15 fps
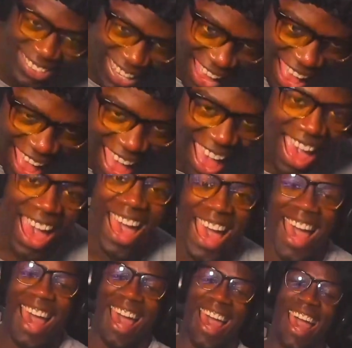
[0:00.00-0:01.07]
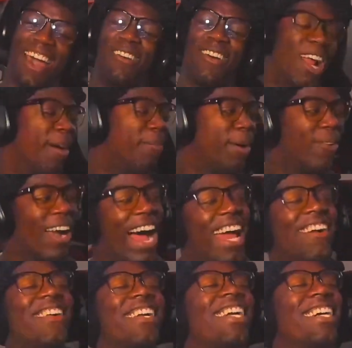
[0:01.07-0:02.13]
What up,
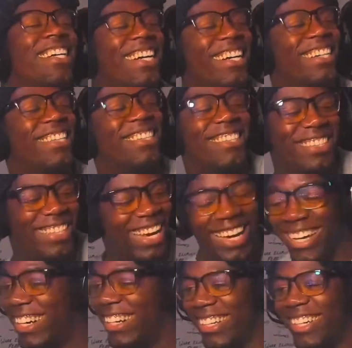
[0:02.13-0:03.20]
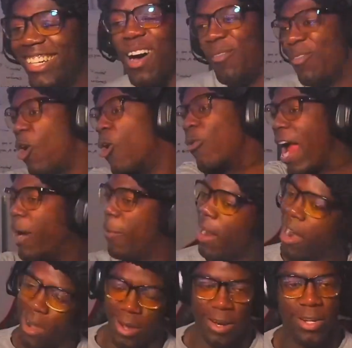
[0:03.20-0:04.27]
Mariah? What up, girl? Yeah. I'm going right with
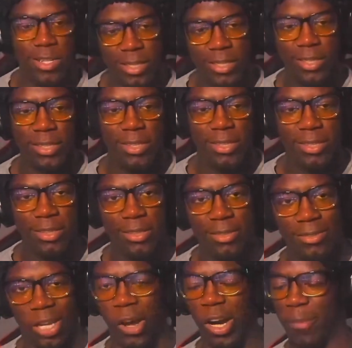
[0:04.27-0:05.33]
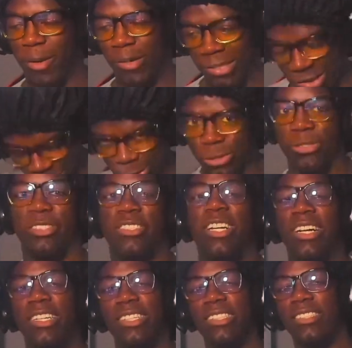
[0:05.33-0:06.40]
her. Talking about social
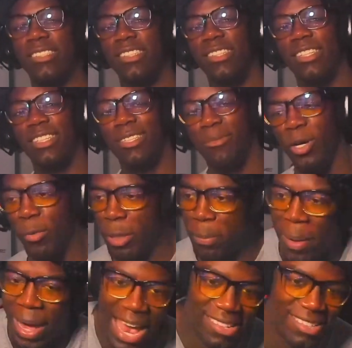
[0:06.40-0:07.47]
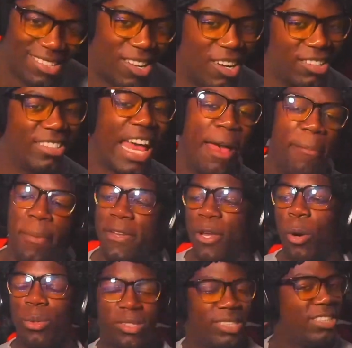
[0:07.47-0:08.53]
studies. We're gonna be passing all type of
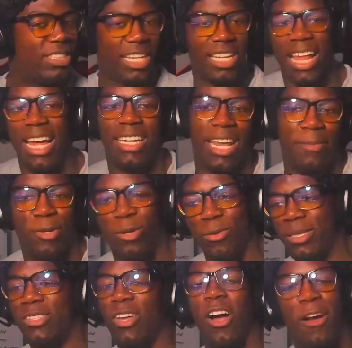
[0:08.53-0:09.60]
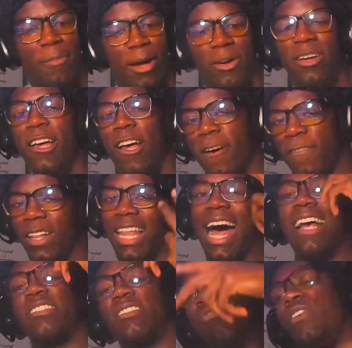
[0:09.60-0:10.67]
notes and shit like that. We're gonna be talking about
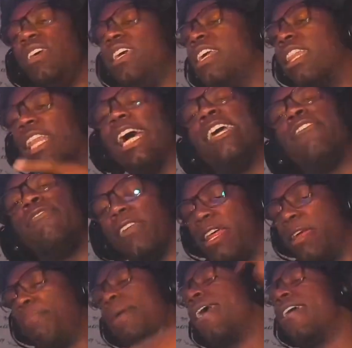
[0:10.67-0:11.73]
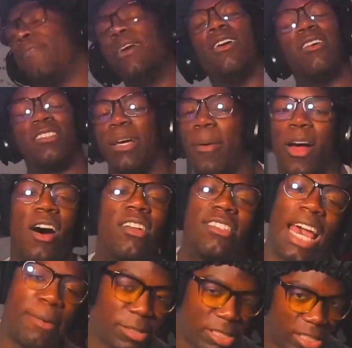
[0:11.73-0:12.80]
philosophy and life and their parents. We're gonna talk about all
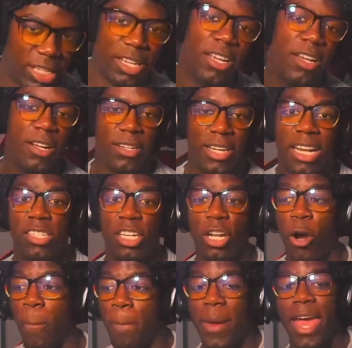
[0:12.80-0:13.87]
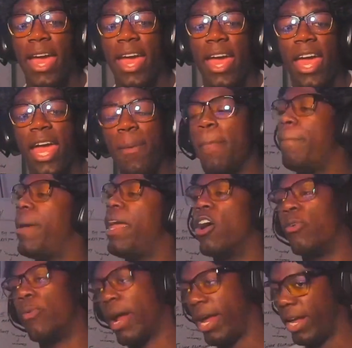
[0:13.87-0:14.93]
type of shit. Next thing you know, beep,
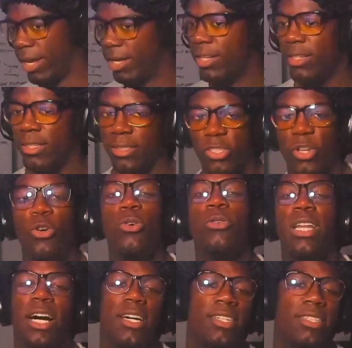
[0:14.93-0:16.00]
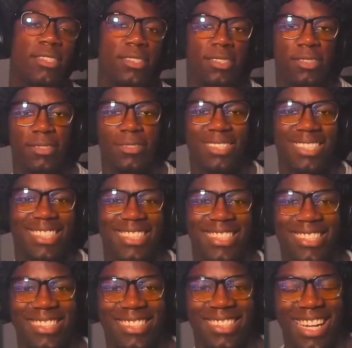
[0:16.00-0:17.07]
bell rang. School done.
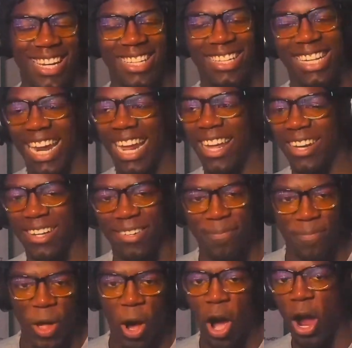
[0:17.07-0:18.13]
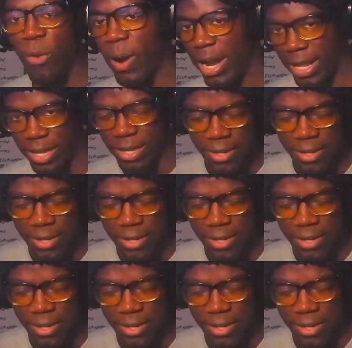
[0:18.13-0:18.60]
See? Look at that. Already.